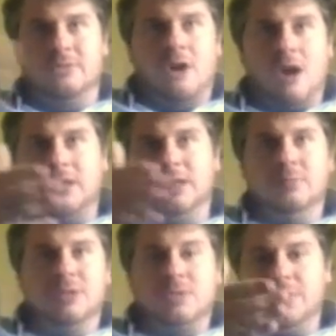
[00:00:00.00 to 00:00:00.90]

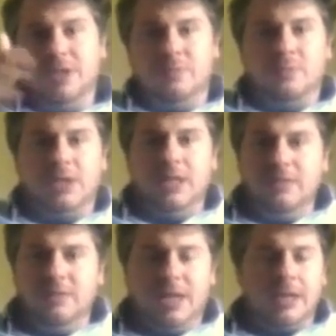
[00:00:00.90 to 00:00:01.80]
talking between, but
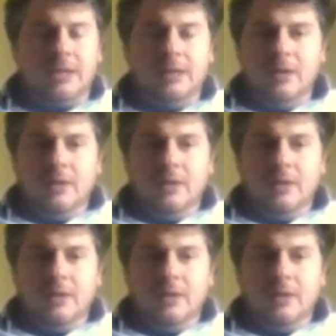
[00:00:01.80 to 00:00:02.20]
even like